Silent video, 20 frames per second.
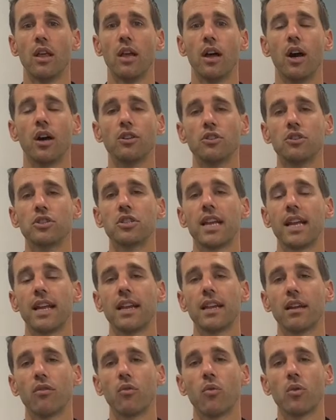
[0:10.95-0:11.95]

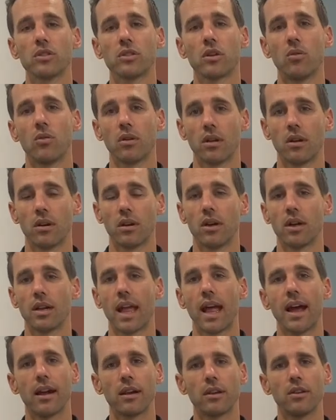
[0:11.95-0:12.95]
understanding of what's going on,
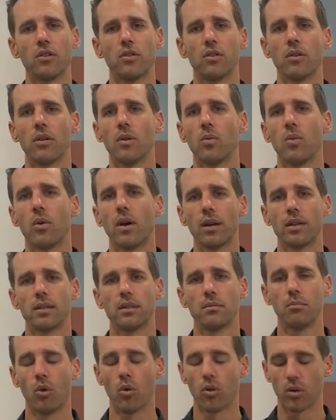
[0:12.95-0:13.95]
how to do it, why it's
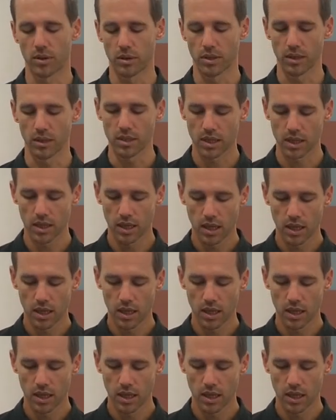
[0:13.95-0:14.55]
important.